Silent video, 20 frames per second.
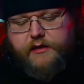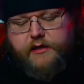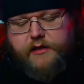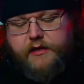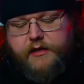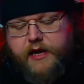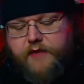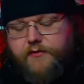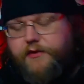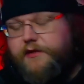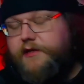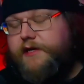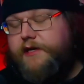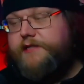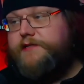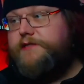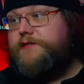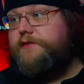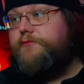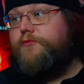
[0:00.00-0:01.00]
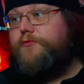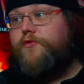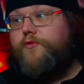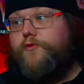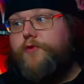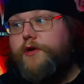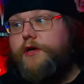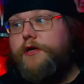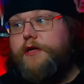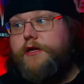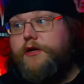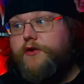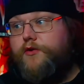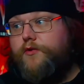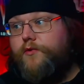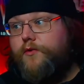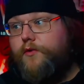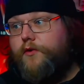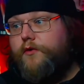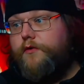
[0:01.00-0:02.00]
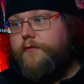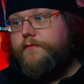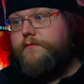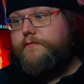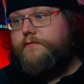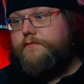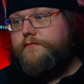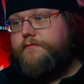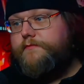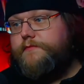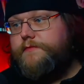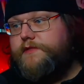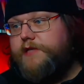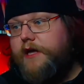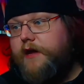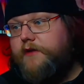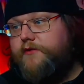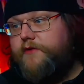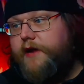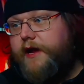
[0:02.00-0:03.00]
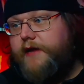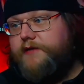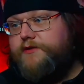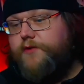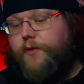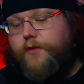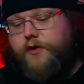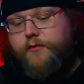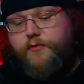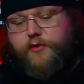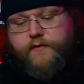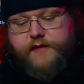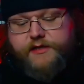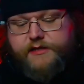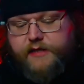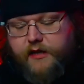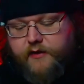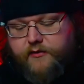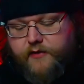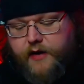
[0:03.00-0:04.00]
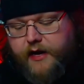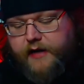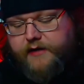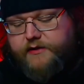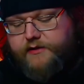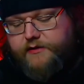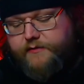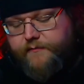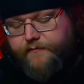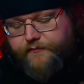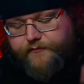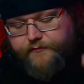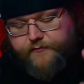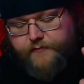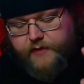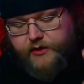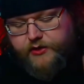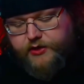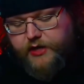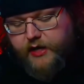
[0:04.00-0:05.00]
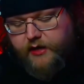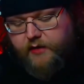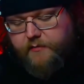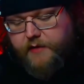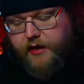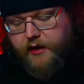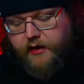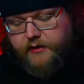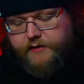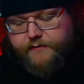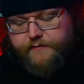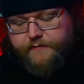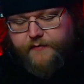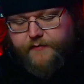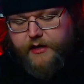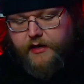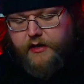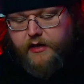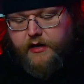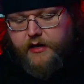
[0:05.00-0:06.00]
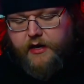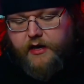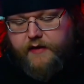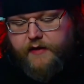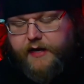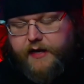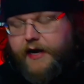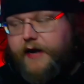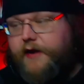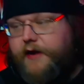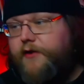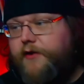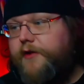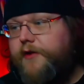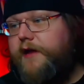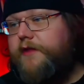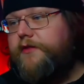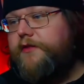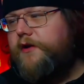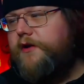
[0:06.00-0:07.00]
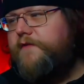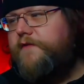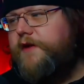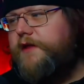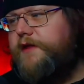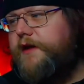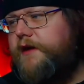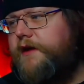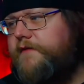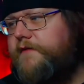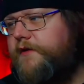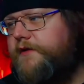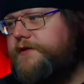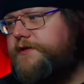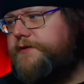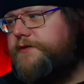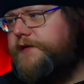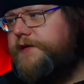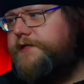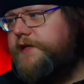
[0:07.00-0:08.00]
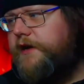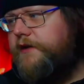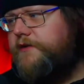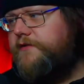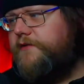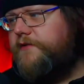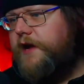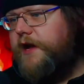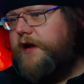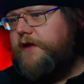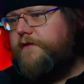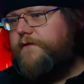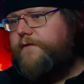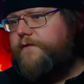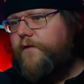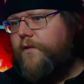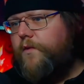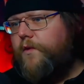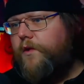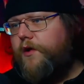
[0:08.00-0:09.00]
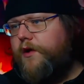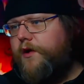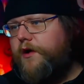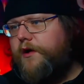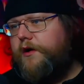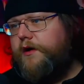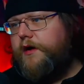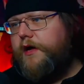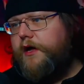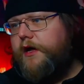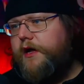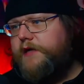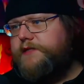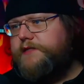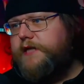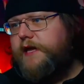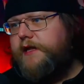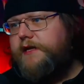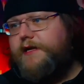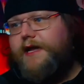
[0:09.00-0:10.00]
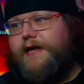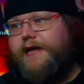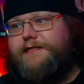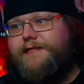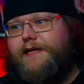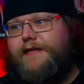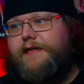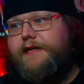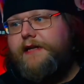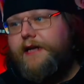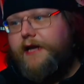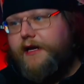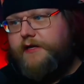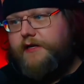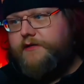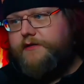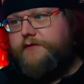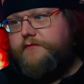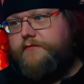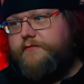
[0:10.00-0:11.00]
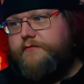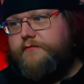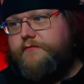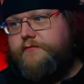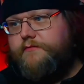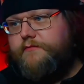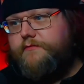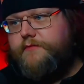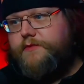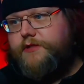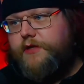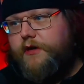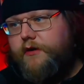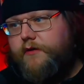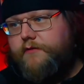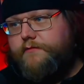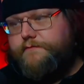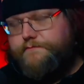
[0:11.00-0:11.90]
they release some really cool soundtracks, horror movie soundtracks. Check them out. They got a great 35th anniversary soundtrack for Silent Night, Deadly Night. So